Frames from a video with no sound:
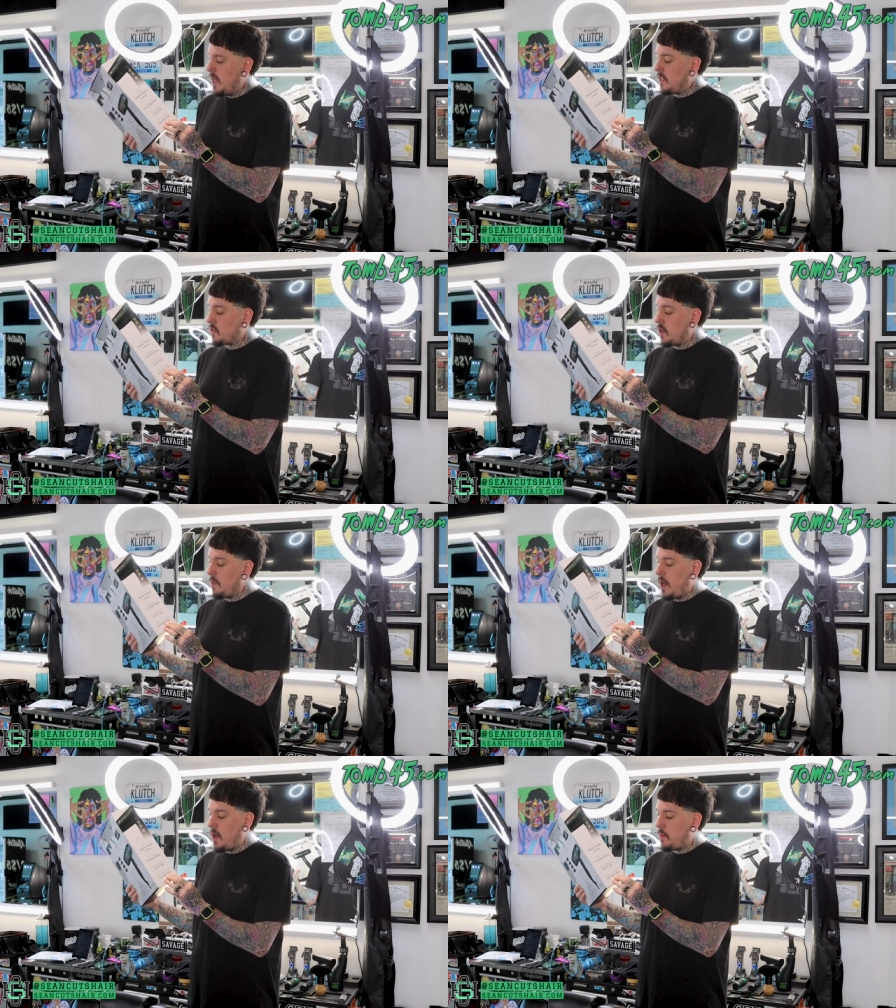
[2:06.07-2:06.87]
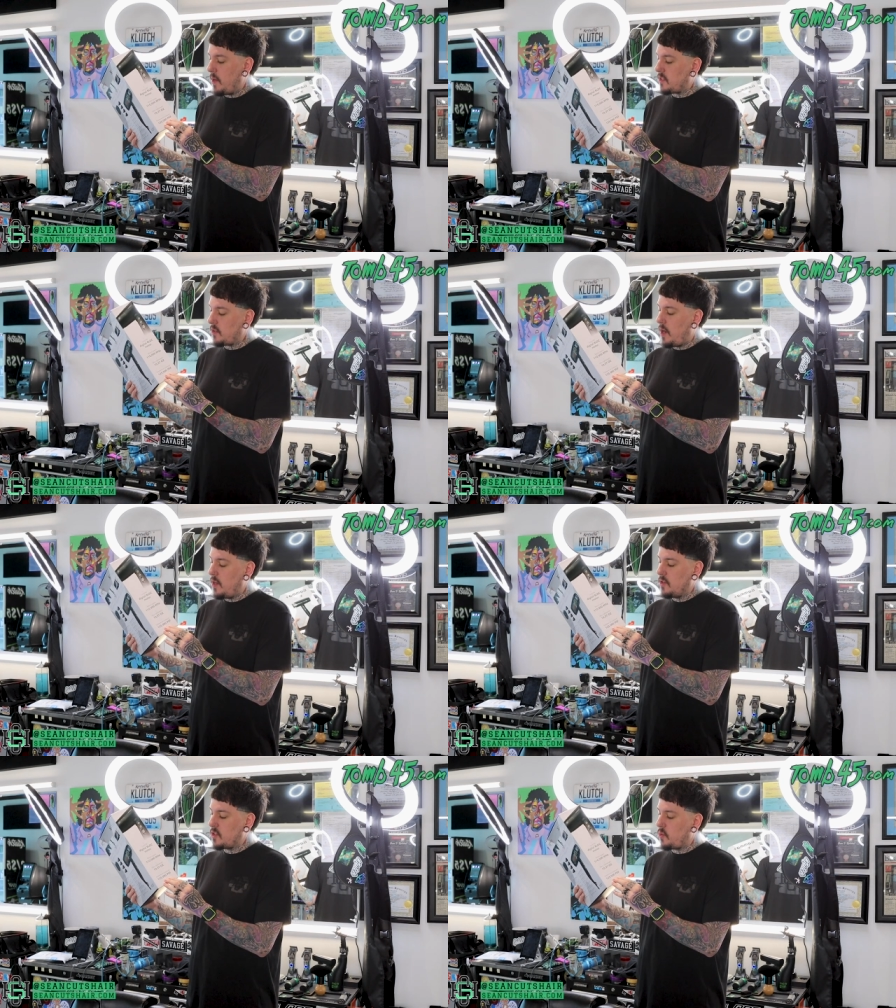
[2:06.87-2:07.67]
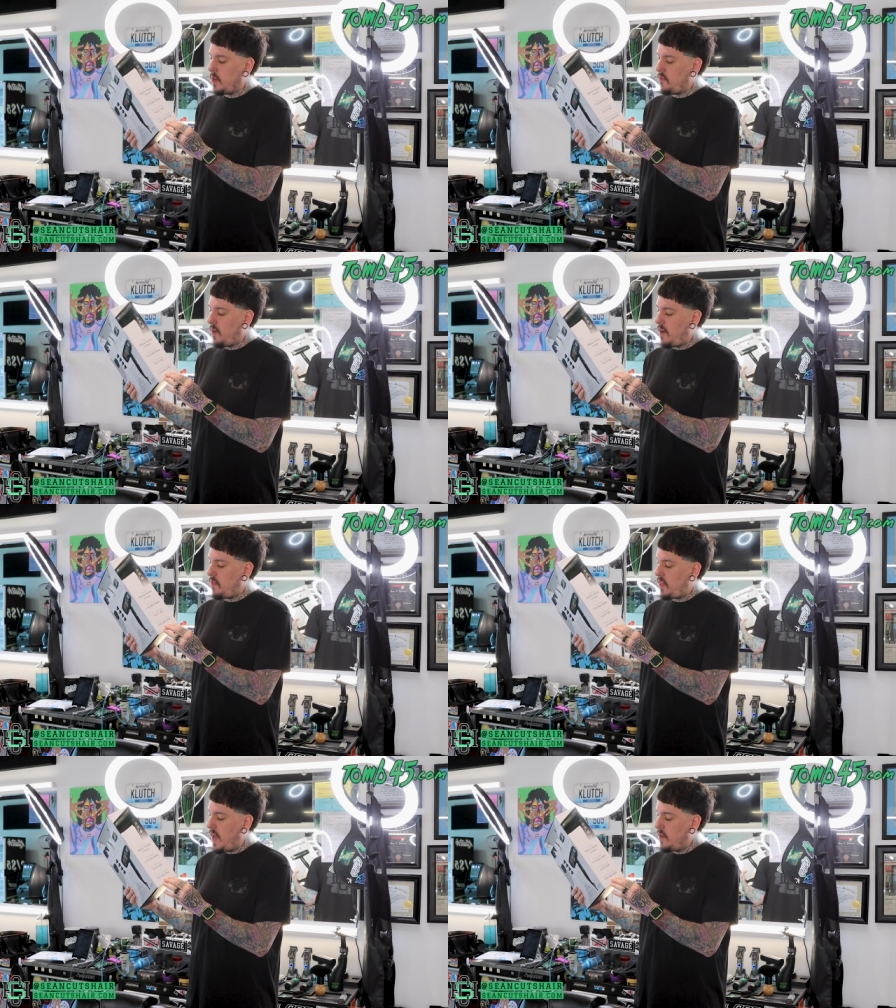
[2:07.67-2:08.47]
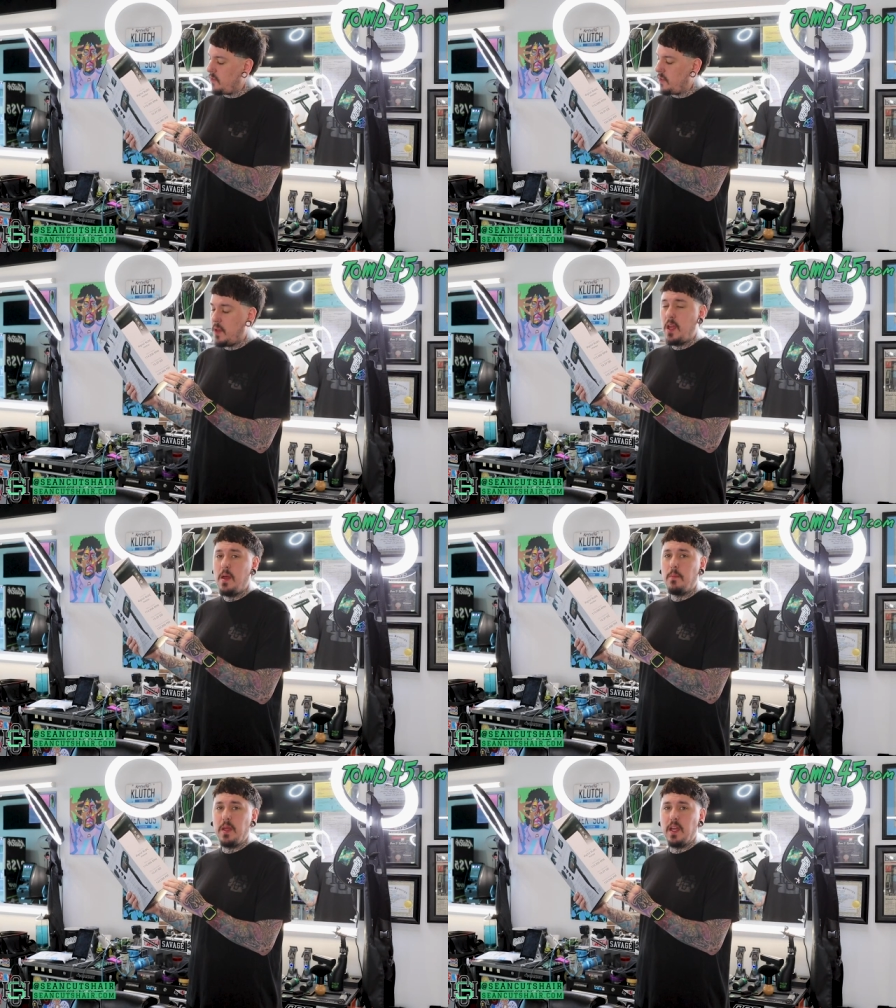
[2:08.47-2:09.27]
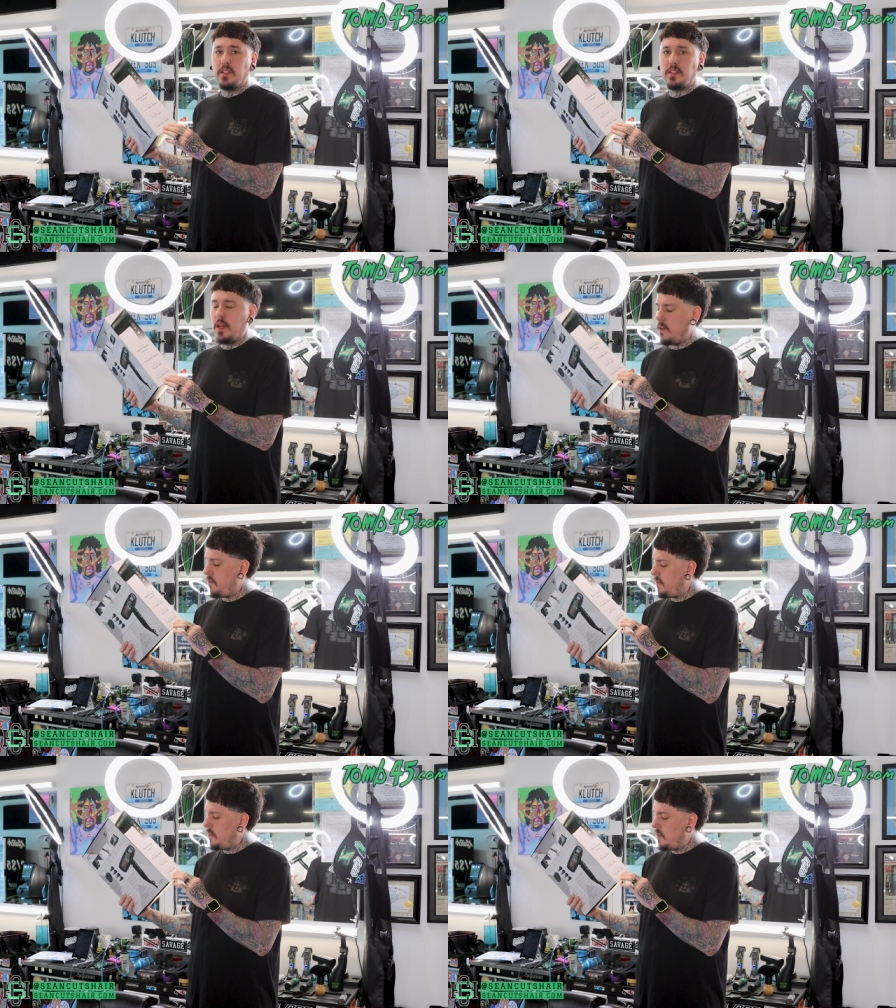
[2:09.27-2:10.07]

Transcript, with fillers: Extreme air pressure, 125,000 PSF.